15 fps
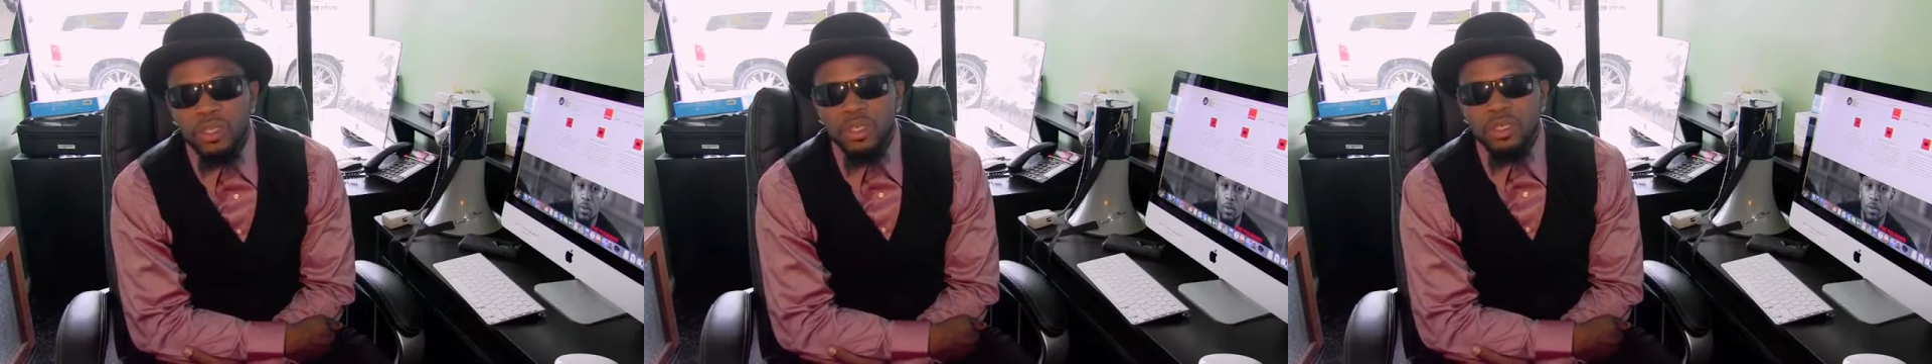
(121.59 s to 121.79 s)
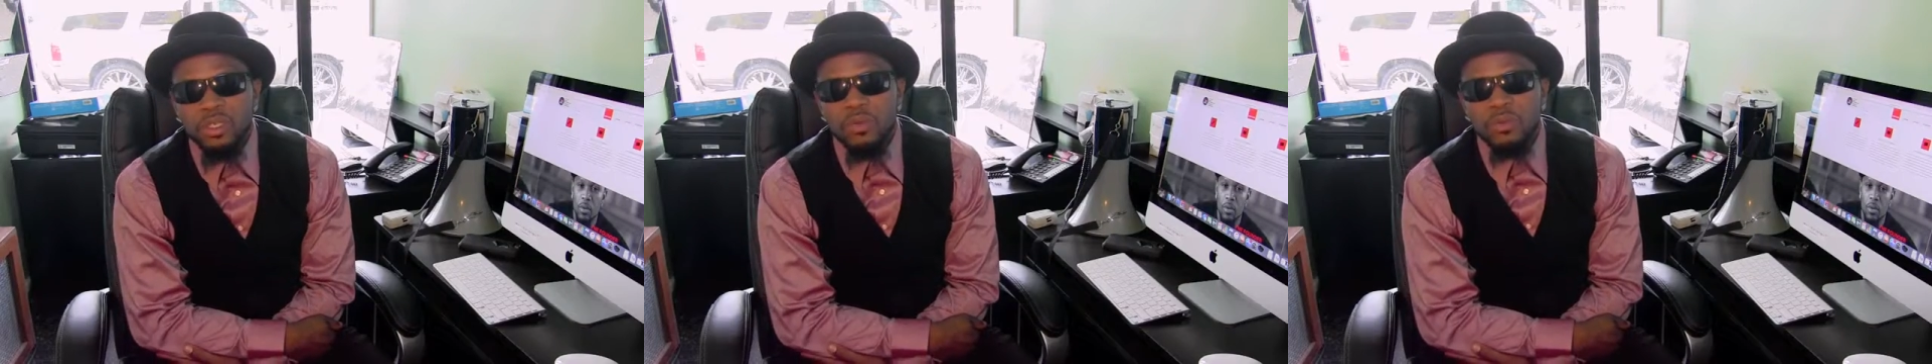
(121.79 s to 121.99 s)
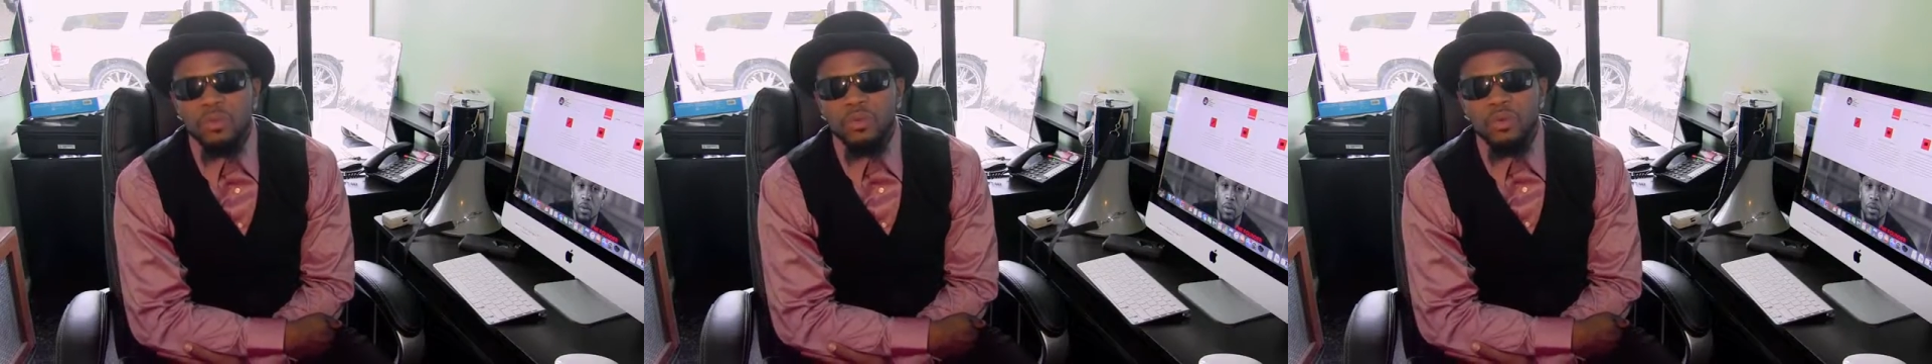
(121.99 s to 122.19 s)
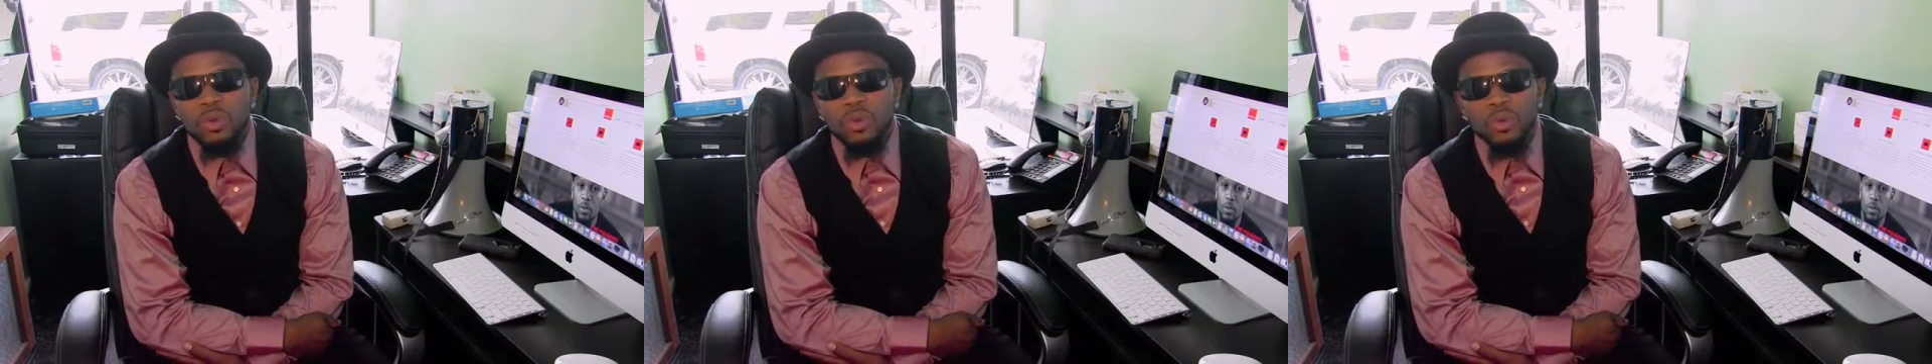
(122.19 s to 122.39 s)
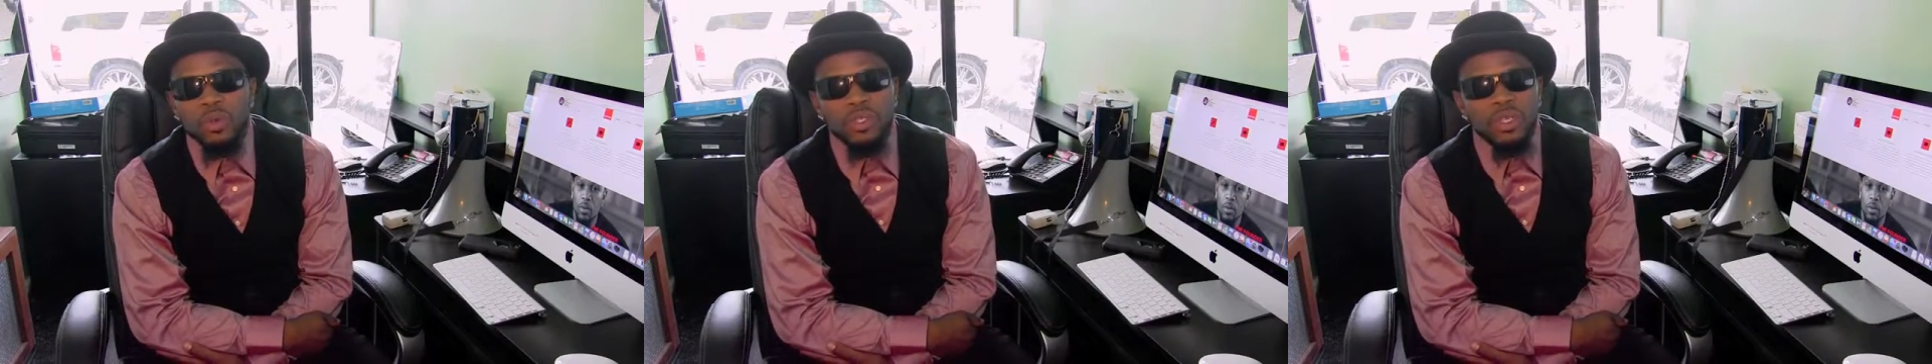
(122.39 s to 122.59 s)
system,
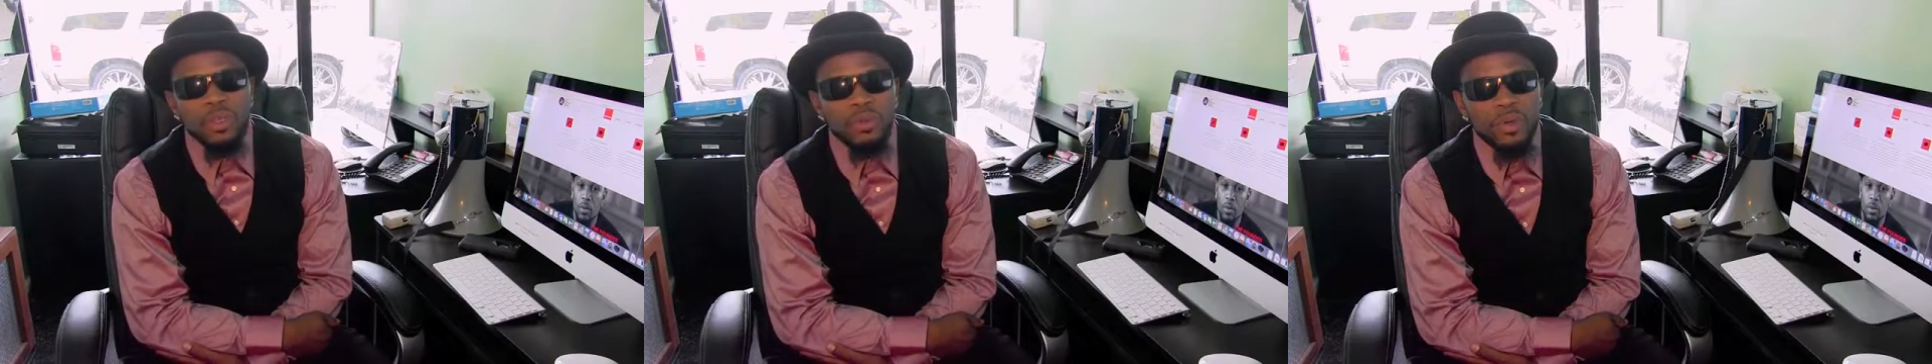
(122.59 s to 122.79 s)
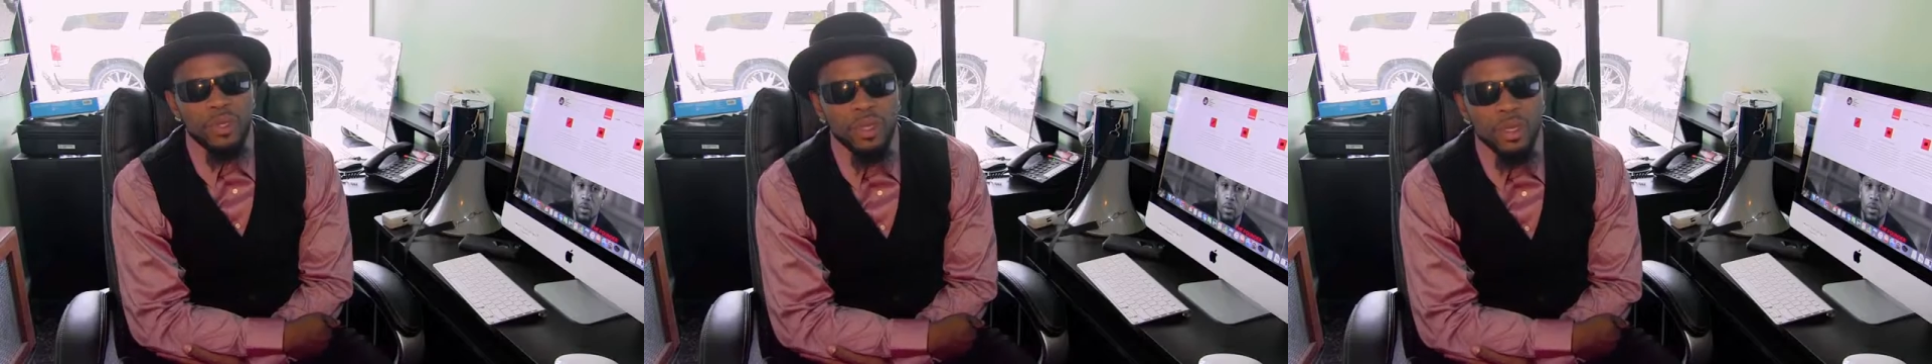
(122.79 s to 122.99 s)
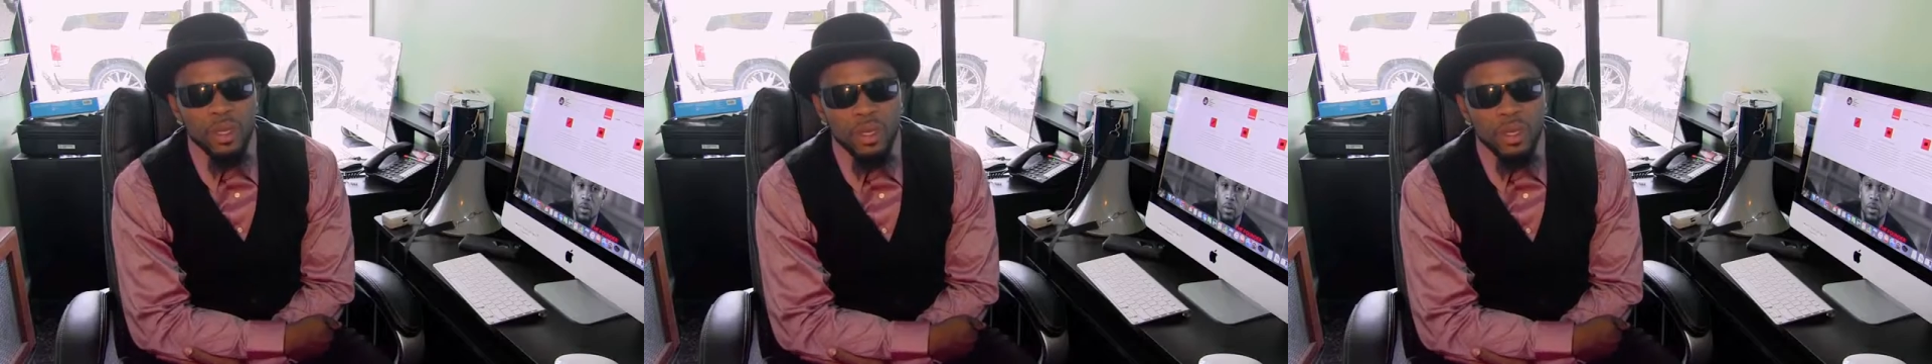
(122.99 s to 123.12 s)
we deal with,